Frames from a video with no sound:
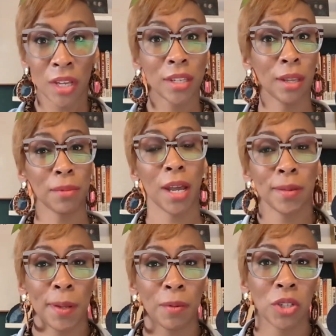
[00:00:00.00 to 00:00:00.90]

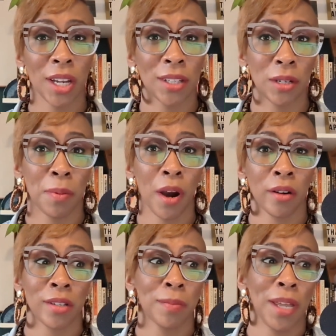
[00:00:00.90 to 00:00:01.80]
Sometimes people change their
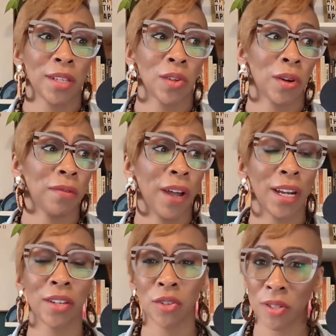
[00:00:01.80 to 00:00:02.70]
partners based on
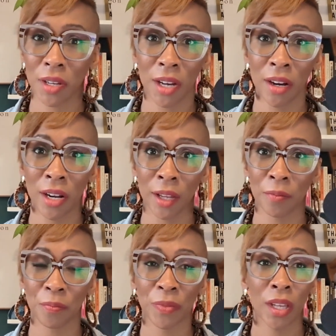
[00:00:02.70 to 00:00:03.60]
financial security.